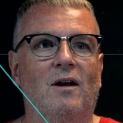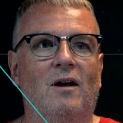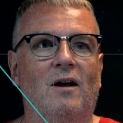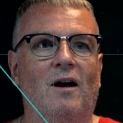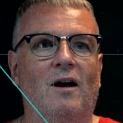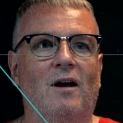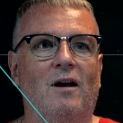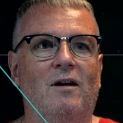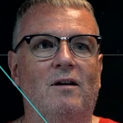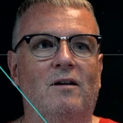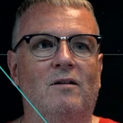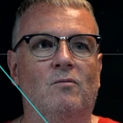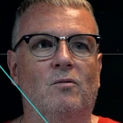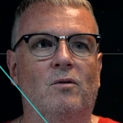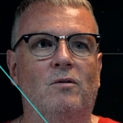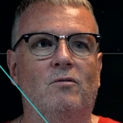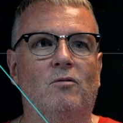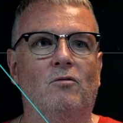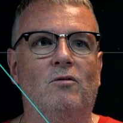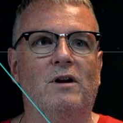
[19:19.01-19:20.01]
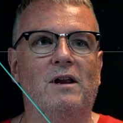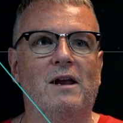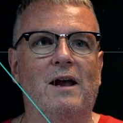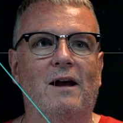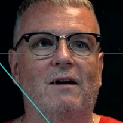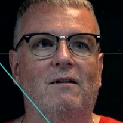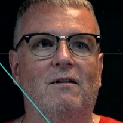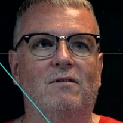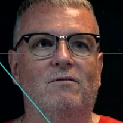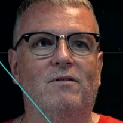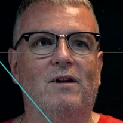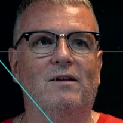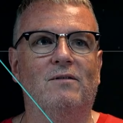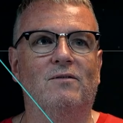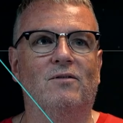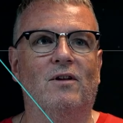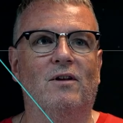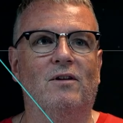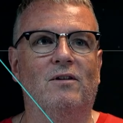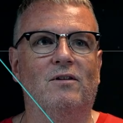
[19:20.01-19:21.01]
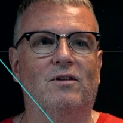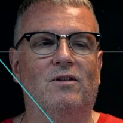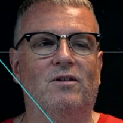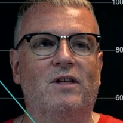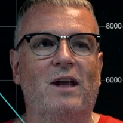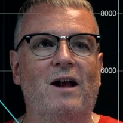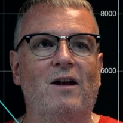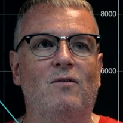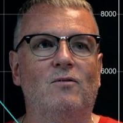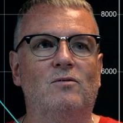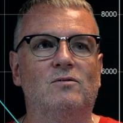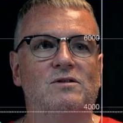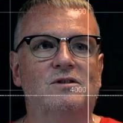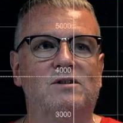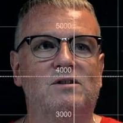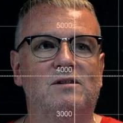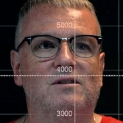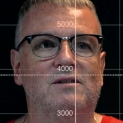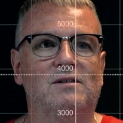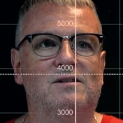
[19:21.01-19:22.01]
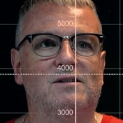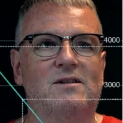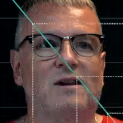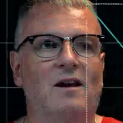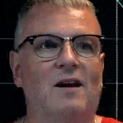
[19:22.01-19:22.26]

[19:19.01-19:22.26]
and we're already out around thousands,